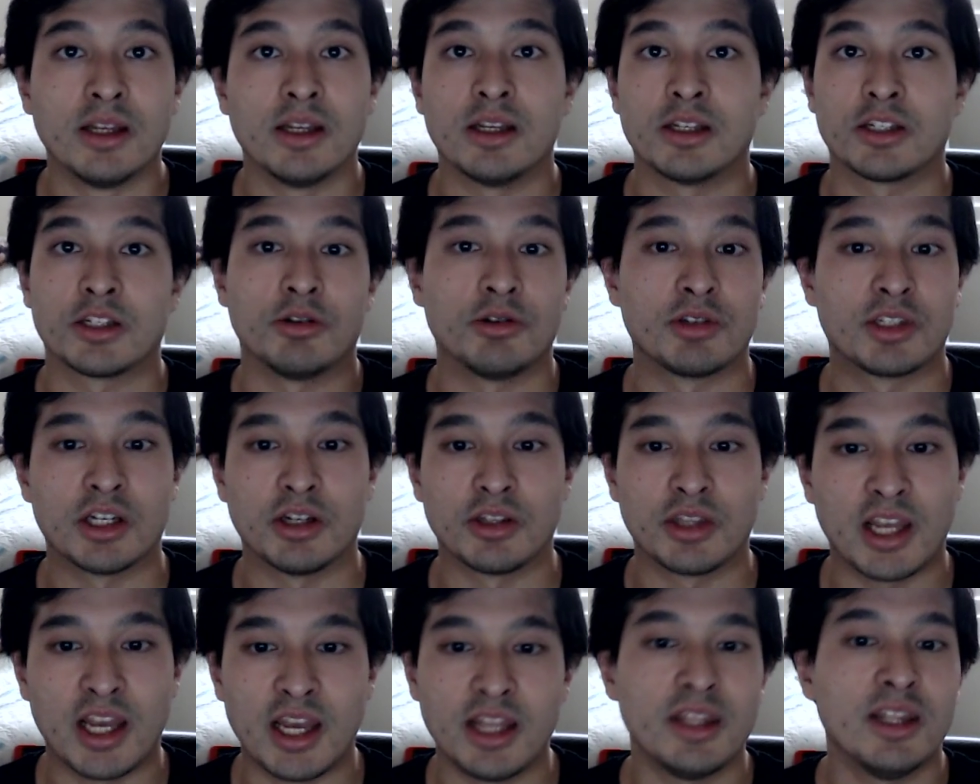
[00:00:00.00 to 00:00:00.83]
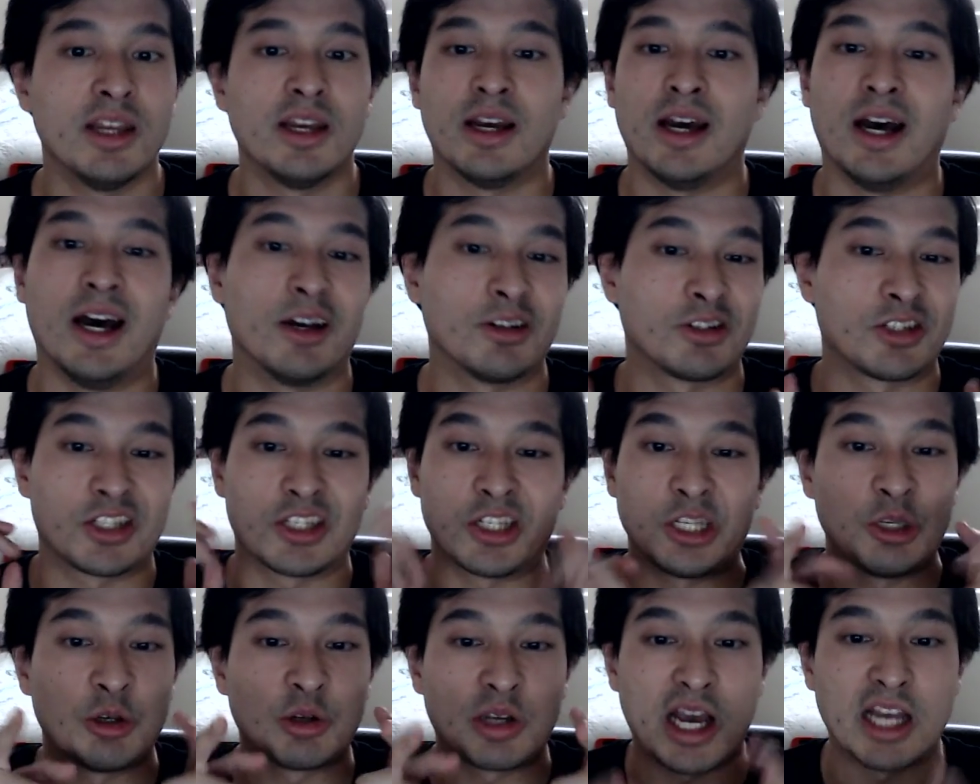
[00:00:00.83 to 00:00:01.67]
So until then, I'll
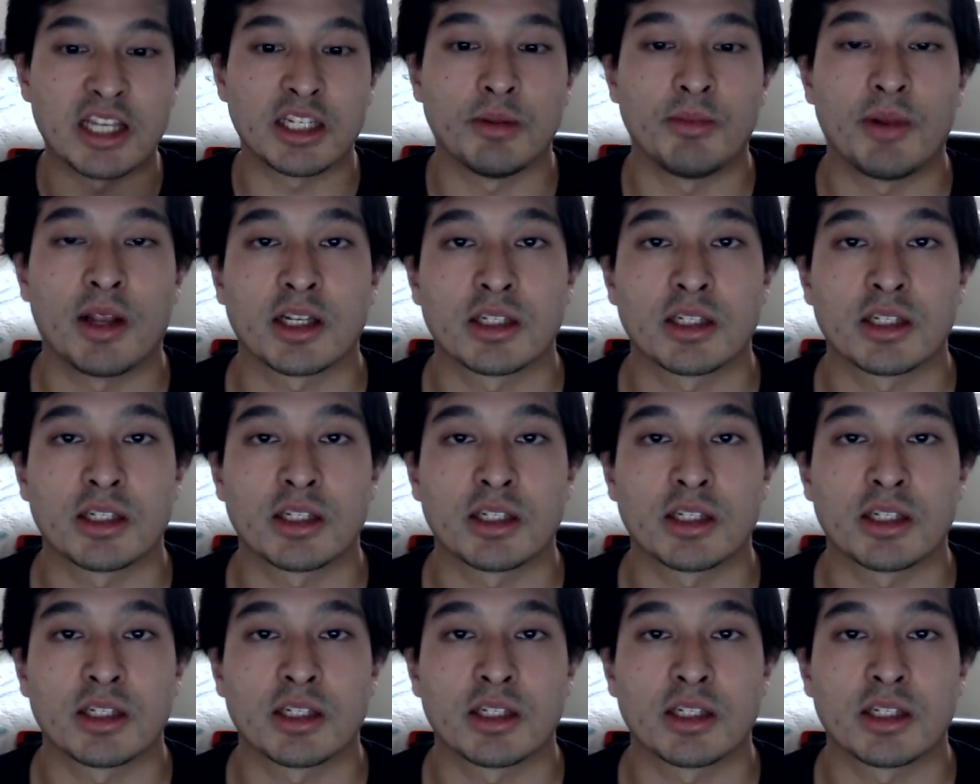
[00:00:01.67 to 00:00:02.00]
see you guys in the